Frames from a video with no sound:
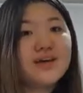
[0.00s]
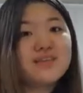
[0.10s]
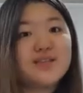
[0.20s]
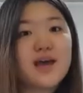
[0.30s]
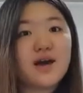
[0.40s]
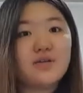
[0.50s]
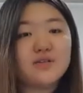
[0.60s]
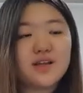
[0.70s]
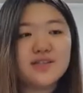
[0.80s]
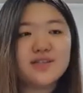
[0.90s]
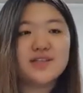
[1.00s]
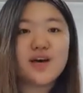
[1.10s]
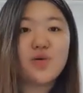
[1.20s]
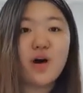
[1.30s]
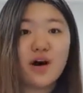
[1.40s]
Now, let's
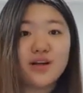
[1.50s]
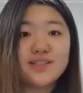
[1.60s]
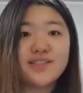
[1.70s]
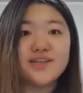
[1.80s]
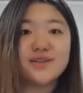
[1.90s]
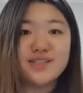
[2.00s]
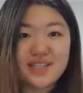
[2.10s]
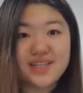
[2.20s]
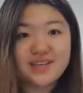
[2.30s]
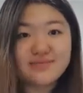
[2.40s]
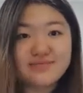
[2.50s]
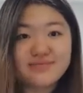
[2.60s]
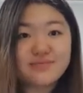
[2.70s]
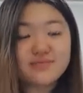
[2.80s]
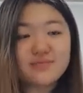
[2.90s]
go on to D.
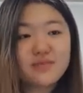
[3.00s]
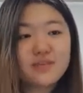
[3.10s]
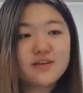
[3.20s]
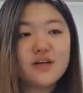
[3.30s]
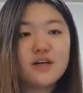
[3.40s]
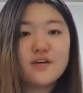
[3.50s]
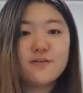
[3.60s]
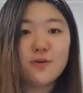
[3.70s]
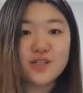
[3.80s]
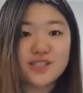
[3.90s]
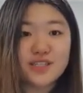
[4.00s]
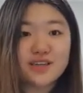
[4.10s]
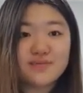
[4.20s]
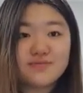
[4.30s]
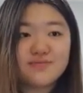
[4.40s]
For D,